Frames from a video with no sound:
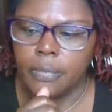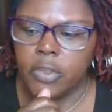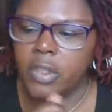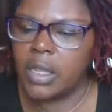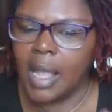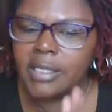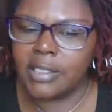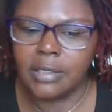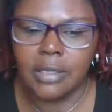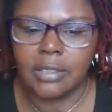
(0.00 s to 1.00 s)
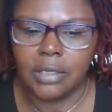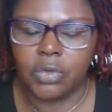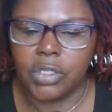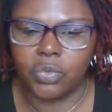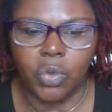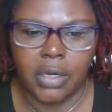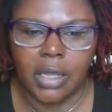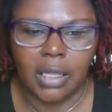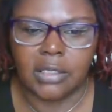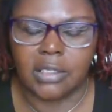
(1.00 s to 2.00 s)
See, I just need to just one
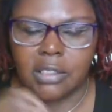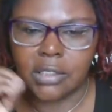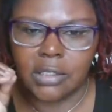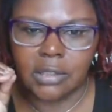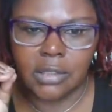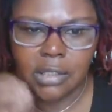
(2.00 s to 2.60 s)
day just